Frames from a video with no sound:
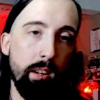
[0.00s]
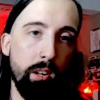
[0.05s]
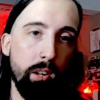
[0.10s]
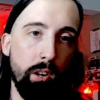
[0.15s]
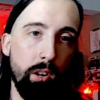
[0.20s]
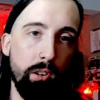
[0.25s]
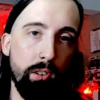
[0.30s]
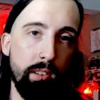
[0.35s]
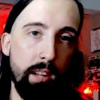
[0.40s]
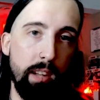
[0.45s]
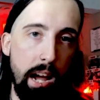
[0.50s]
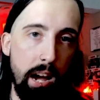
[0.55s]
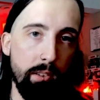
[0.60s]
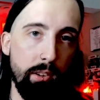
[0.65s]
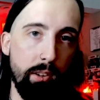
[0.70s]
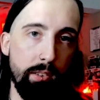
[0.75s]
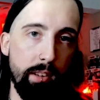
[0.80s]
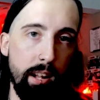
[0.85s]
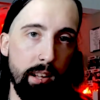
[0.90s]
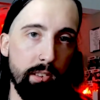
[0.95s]
You're going to
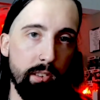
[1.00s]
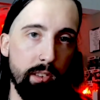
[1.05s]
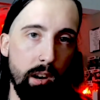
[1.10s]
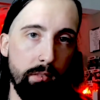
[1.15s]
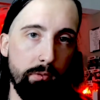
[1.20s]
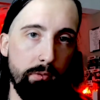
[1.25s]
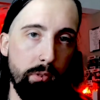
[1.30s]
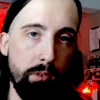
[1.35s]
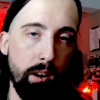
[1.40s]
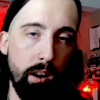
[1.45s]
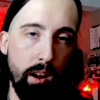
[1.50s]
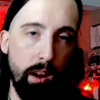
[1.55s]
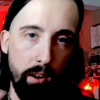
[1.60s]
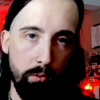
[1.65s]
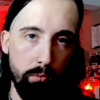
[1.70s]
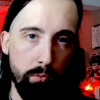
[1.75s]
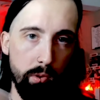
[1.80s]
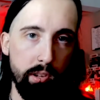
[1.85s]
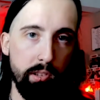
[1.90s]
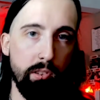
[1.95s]
download that software
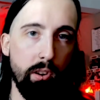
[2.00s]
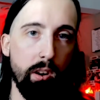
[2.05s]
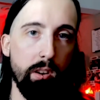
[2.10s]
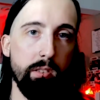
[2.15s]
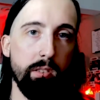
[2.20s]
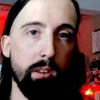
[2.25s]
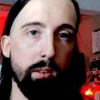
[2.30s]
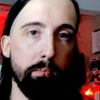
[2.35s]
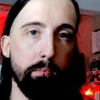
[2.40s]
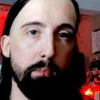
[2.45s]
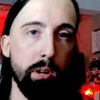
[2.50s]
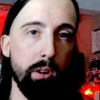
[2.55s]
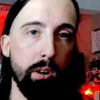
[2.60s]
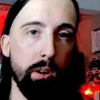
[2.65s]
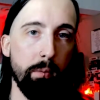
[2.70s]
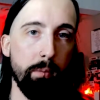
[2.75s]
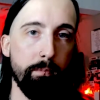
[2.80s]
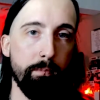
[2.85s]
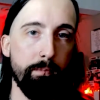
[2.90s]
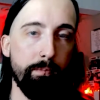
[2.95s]
and restart your
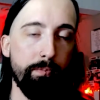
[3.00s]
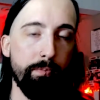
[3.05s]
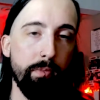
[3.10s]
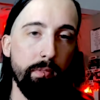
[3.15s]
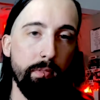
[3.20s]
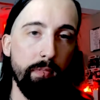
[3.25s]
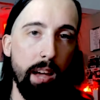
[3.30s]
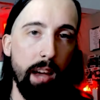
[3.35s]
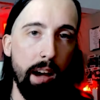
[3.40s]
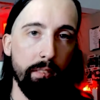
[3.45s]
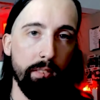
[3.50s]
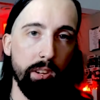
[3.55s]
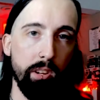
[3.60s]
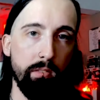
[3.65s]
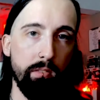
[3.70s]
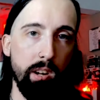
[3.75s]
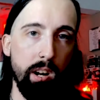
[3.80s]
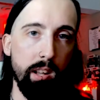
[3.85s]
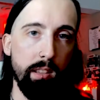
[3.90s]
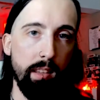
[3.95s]
computer. After
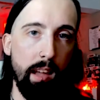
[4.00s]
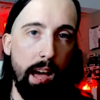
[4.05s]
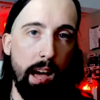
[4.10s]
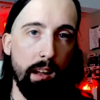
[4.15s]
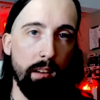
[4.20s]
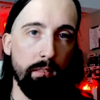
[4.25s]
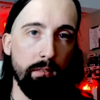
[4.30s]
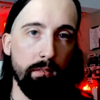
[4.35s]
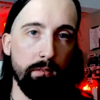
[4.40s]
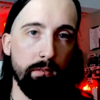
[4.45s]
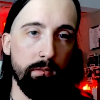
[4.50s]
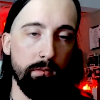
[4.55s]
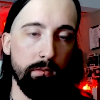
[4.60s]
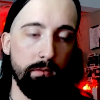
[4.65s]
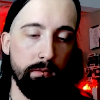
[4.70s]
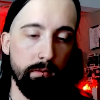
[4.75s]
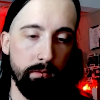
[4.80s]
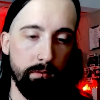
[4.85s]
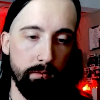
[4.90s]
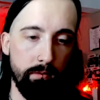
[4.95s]
you've done that,
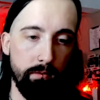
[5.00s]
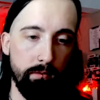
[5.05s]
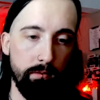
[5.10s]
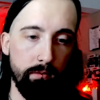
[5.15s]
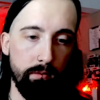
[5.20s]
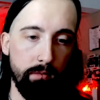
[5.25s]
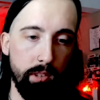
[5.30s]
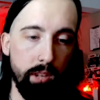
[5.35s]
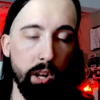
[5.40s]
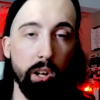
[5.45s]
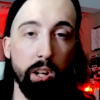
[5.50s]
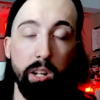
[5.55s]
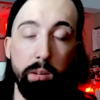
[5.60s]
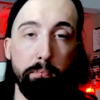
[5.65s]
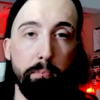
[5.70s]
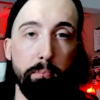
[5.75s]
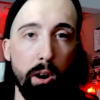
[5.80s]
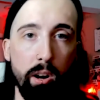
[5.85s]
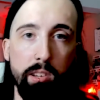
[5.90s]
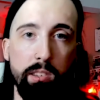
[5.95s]
you know, you
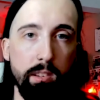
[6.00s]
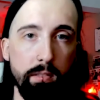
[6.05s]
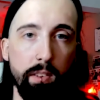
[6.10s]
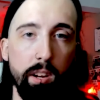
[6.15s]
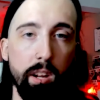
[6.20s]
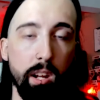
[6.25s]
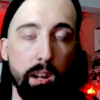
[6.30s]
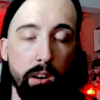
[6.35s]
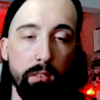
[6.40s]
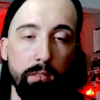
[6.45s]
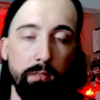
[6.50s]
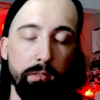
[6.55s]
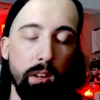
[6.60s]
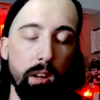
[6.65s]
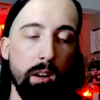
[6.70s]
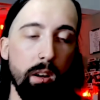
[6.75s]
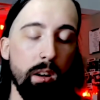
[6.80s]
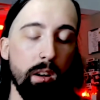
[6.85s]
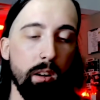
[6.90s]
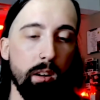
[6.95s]
can pause the video,
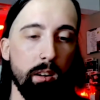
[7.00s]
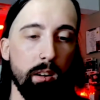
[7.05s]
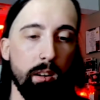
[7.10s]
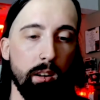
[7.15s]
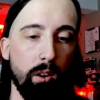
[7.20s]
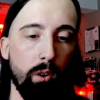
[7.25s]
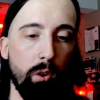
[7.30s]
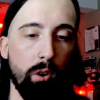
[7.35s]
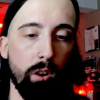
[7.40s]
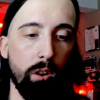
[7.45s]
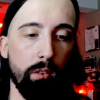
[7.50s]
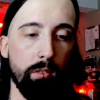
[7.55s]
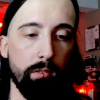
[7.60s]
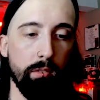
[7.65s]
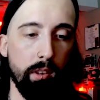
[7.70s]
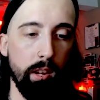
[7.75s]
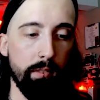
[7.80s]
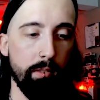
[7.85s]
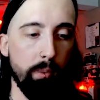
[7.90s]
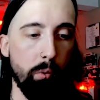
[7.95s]
or
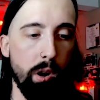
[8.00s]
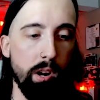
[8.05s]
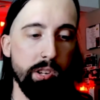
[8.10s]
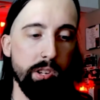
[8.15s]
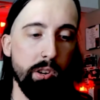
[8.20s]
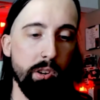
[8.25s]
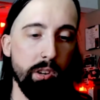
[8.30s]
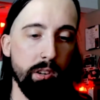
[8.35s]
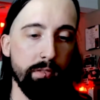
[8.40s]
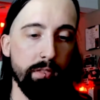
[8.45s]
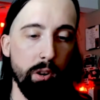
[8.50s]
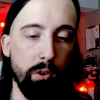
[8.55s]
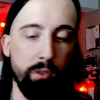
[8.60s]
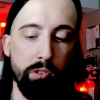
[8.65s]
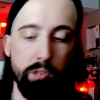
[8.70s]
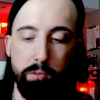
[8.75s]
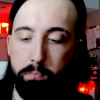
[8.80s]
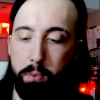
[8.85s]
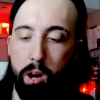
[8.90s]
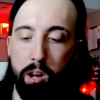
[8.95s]
if you're watching it on your
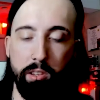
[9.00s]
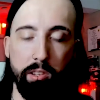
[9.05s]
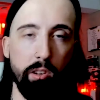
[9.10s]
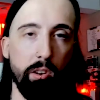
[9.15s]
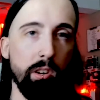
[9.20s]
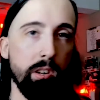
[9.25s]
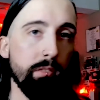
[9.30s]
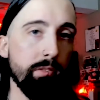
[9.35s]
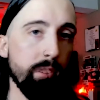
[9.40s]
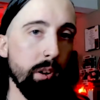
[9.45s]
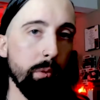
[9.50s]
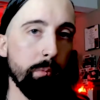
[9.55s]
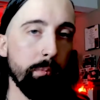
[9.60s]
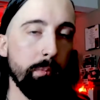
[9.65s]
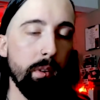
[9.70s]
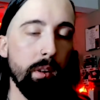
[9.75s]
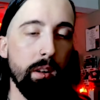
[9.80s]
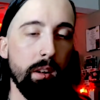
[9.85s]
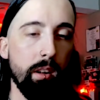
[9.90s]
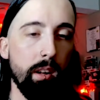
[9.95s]
phone, just pause it on your phone
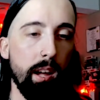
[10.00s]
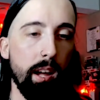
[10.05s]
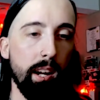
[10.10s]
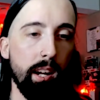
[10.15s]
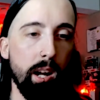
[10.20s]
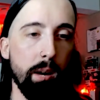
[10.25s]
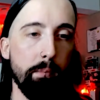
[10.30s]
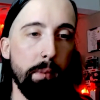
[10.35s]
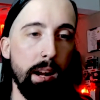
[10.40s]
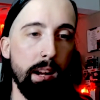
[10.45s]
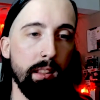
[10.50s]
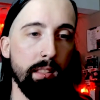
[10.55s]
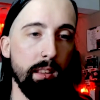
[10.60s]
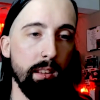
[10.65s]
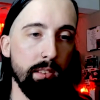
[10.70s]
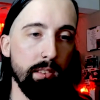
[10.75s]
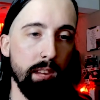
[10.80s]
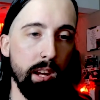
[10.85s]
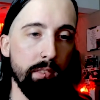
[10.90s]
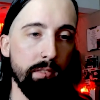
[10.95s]
and come back to
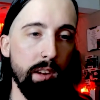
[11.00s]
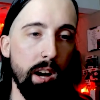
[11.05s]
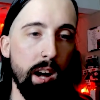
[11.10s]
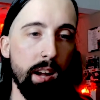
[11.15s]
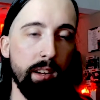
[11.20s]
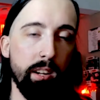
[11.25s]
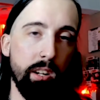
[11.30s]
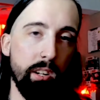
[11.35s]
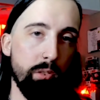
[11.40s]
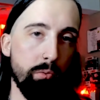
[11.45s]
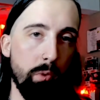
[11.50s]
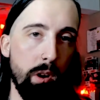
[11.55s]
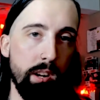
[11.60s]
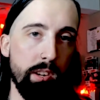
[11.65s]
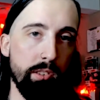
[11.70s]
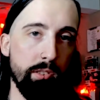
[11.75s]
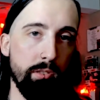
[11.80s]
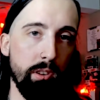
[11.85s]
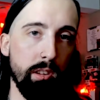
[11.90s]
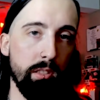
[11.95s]
this. If not, you can just
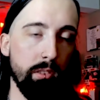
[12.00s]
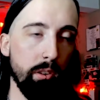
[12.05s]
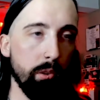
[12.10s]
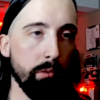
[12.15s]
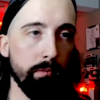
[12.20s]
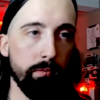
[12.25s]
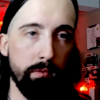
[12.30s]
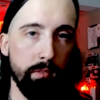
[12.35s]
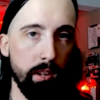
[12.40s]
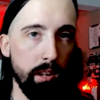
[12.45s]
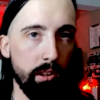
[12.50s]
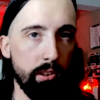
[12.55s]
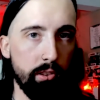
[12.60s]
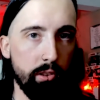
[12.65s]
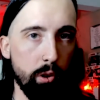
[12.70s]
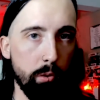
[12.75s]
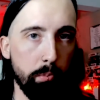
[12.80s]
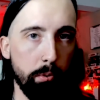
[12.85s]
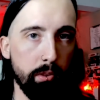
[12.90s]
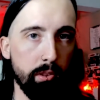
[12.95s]
watch it straight through. It's
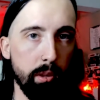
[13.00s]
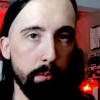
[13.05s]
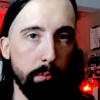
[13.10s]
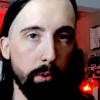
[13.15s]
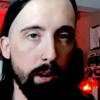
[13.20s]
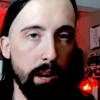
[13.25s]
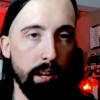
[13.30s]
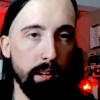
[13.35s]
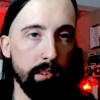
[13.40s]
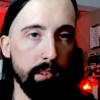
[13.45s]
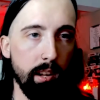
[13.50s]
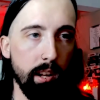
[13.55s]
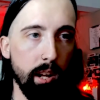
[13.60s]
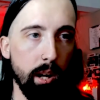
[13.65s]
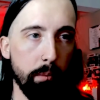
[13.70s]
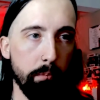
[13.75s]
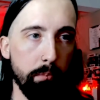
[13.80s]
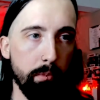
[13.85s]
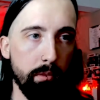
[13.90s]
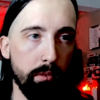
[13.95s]
super simple how to set
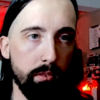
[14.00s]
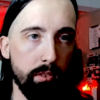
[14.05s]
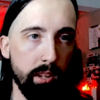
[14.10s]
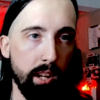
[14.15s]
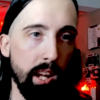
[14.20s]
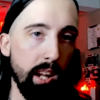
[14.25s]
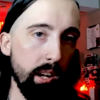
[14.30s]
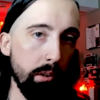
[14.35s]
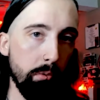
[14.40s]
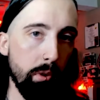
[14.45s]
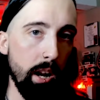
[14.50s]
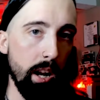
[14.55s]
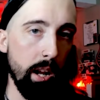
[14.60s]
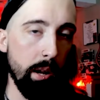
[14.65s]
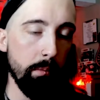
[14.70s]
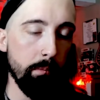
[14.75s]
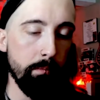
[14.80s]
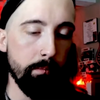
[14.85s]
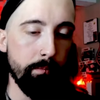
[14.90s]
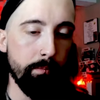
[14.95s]
up to get it
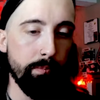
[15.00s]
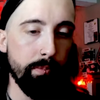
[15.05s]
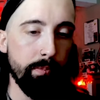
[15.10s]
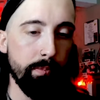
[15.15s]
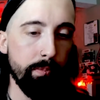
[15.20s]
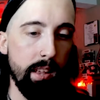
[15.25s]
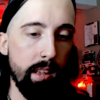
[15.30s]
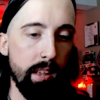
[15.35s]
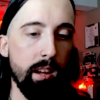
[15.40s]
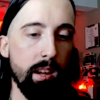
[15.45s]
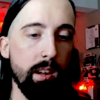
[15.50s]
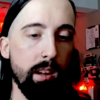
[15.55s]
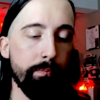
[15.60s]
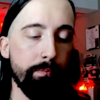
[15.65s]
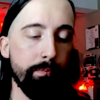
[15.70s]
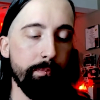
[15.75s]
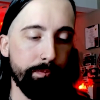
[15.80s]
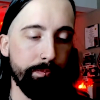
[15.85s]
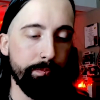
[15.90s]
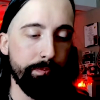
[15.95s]
ready. And then